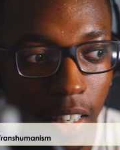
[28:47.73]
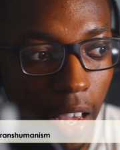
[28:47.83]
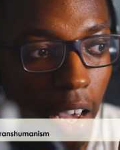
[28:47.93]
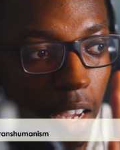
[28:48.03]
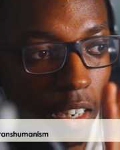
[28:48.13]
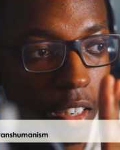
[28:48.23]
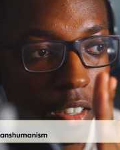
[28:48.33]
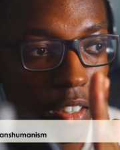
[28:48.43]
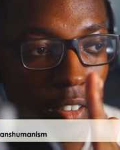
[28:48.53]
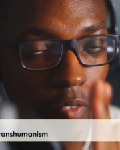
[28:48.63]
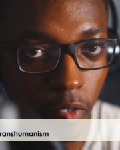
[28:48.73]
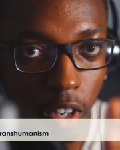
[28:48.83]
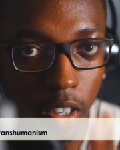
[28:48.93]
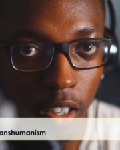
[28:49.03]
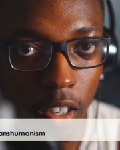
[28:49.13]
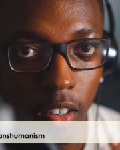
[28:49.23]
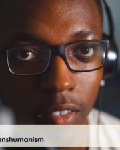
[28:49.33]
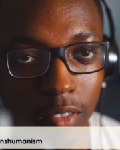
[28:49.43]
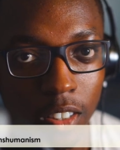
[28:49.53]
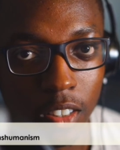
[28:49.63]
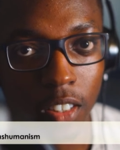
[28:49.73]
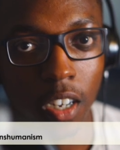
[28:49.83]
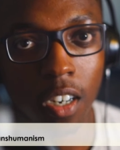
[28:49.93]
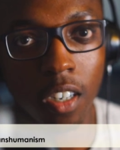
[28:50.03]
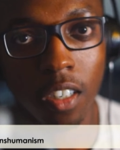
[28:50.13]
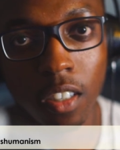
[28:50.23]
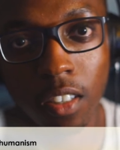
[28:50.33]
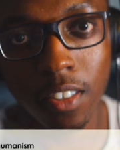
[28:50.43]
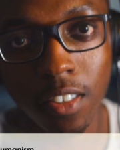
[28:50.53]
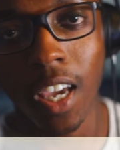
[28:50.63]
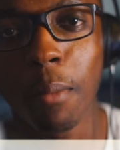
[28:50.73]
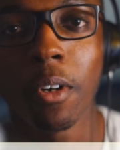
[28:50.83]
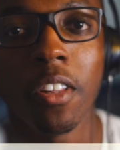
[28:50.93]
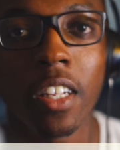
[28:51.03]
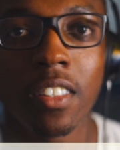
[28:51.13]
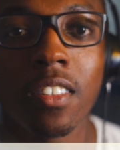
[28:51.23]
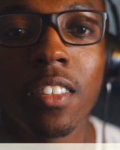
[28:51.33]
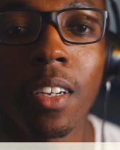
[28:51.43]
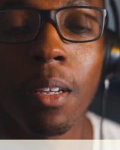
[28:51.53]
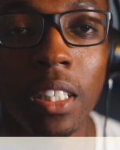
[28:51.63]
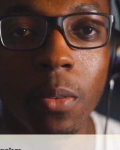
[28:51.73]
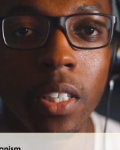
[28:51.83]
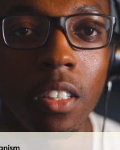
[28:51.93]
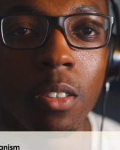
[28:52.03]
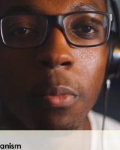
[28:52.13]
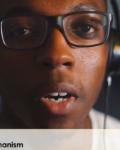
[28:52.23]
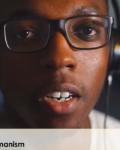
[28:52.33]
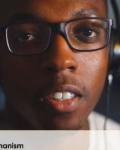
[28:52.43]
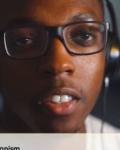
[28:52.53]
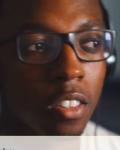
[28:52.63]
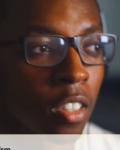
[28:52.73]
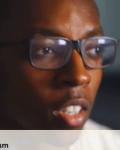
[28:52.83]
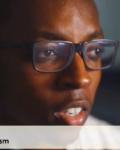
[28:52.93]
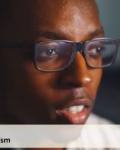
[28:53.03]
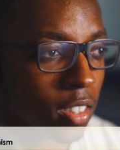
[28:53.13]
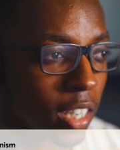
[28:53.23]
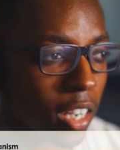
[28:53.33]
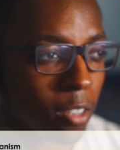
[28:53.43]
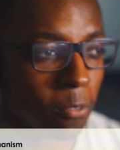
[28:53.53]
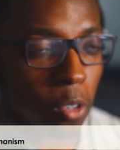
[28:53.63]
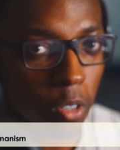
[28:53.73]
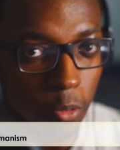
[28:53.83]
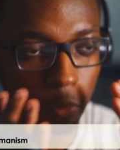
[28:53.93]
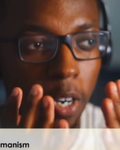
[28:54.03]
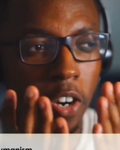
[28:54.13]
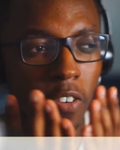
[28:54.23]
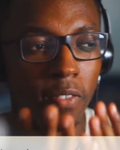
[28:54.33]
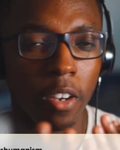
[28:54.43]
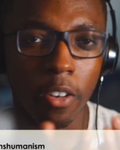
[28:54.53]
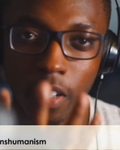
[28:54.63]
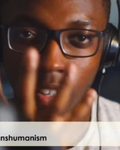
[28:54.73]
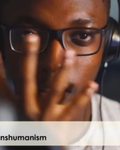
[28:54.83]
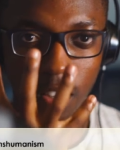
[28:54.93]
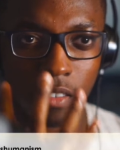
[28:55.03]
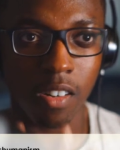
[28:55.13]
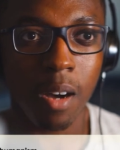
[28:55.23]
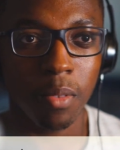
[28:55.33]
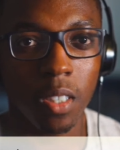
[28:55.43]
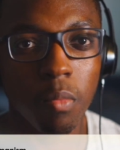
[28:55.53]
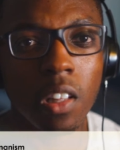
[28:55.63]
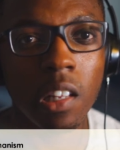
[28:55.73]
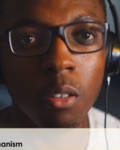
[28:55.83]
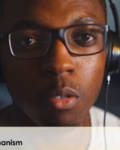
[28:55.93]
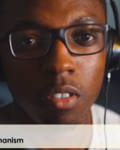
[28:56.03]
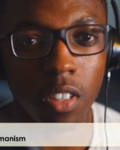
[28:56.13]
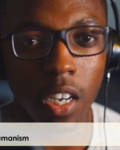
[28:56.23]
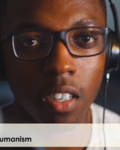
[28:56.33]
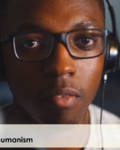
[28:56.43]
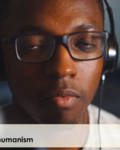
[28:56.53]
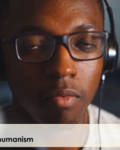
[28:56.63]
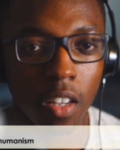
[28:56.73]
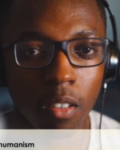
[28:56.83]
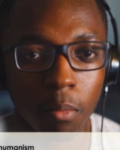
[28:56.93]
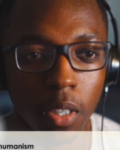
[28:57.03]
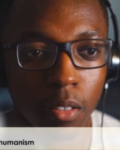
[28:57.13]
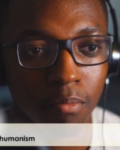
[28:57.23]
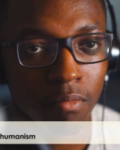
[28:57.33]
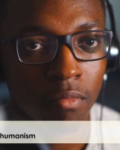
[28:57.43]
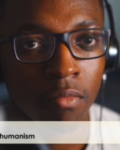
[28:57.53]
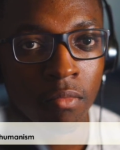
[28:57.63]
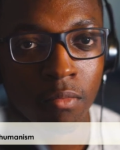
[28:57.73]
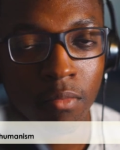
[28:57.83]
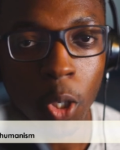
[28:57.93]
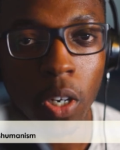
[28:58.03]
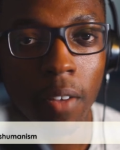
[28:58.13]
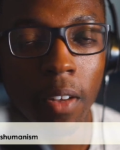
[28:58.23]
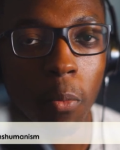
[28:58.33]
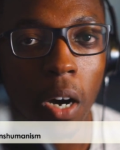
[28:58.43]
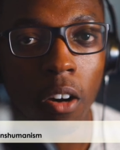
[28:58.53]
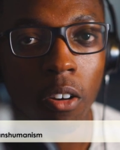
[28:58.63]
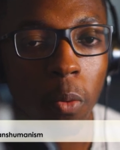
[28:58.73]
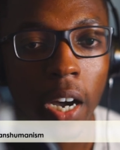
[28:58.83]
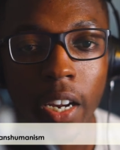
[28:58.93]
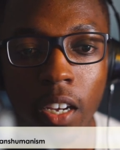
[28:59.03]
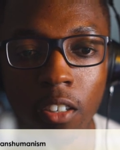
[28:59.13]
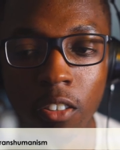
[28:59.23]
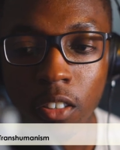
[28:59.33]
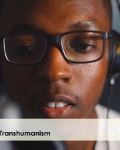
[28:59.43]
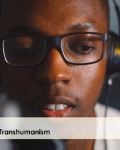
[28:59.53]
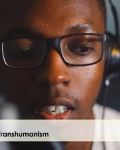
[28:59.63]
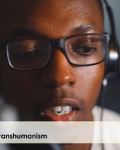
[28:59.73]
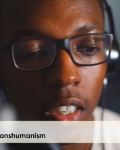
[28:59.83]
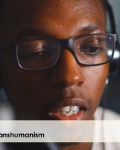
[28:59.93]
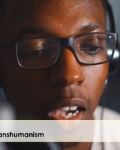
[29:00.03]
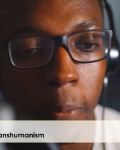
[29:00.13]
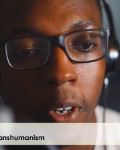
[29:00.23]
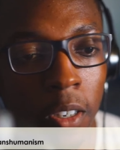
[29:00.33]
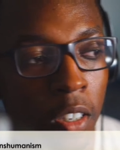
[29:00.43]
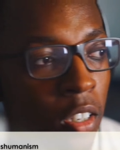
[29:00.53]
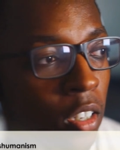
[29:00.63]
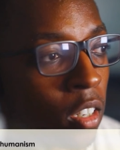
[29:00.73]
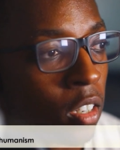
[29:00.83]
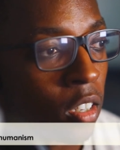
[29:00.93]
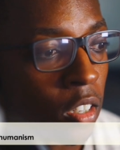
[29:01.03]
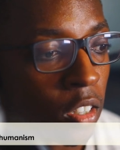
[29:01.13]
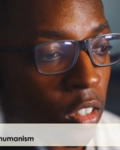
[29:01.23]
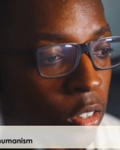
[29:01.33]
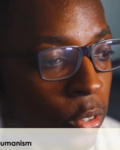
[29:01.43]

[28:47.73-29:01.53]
the front of this camera that's sitting between the two monitors. It's kind of a weird, very cropped up close kind of thing, but don't have that wide angle camera. So